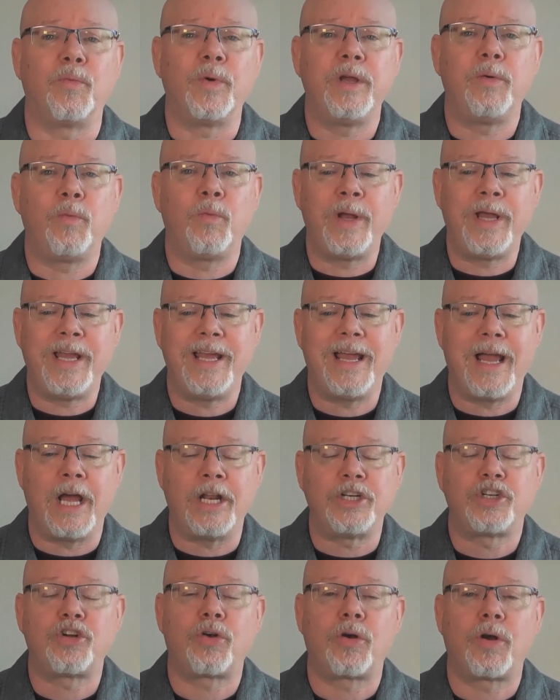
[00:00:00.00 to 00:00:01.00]
We
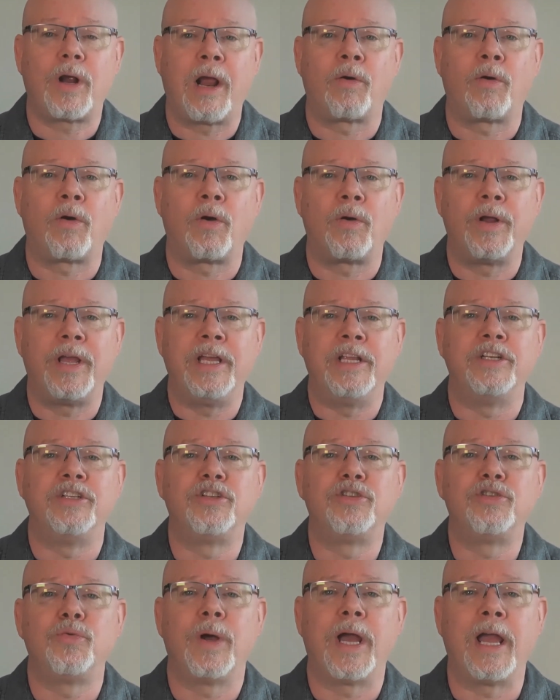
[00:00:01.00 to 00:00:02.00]
enter error
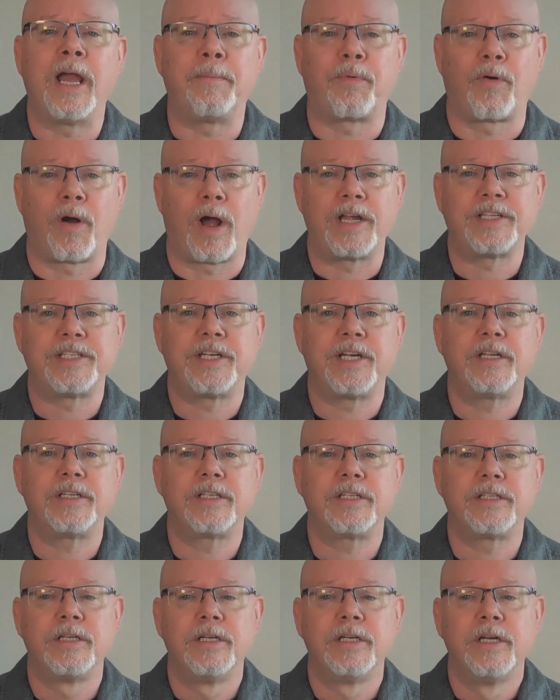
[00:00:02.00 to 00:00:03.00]
into a
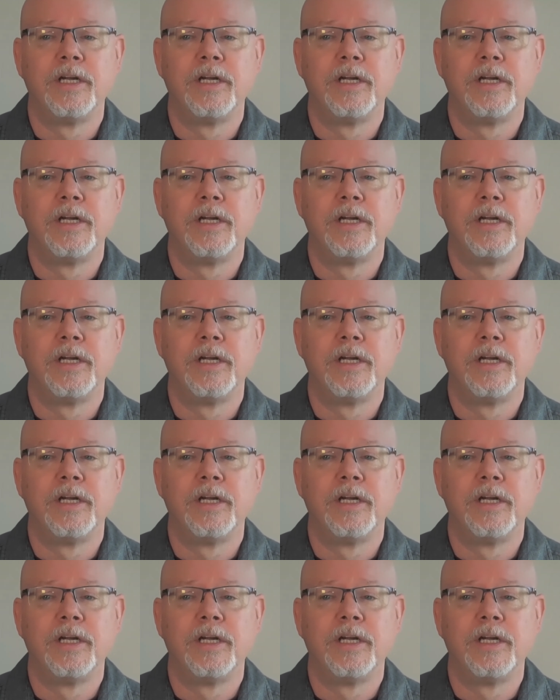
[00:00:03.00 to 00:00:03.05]
process.